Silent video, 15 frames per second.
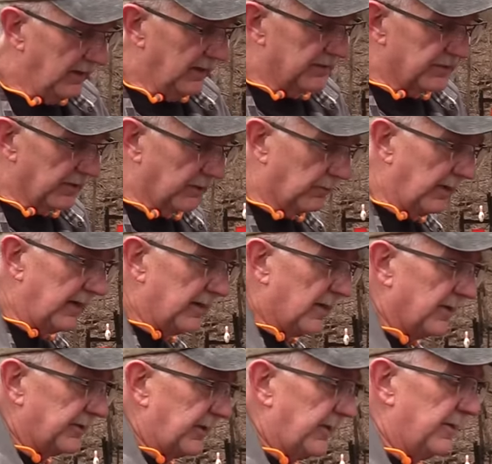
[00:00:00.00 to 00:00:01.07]
it's a great
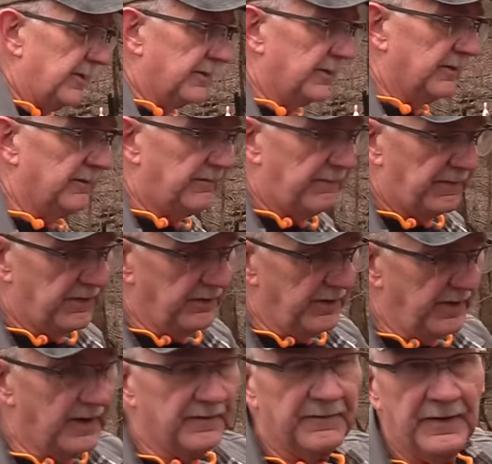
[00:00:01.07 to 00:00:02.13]
alternative to
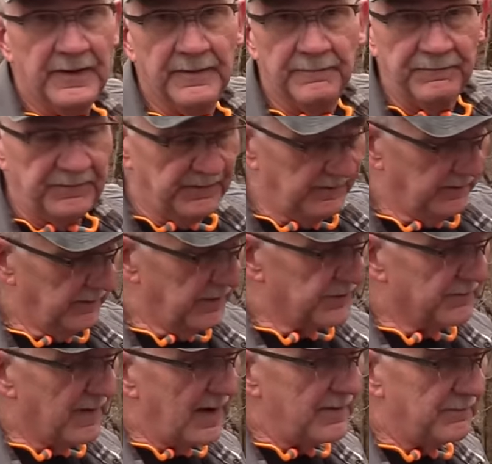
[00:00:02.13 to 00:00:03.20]
the FN.
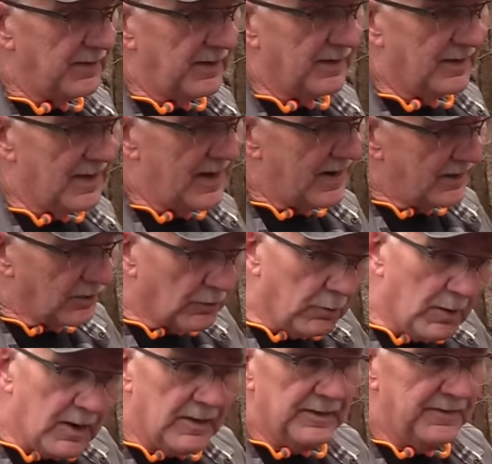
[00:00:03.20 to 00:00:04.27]
This might be a higher
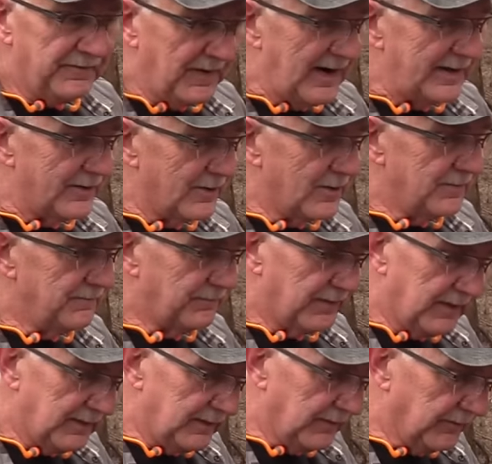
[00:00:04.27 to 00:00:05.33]
quality firearm.
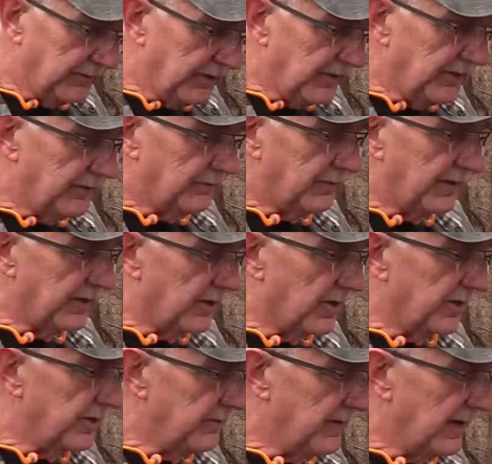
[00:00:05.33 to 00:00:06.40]
Don't know. We could argue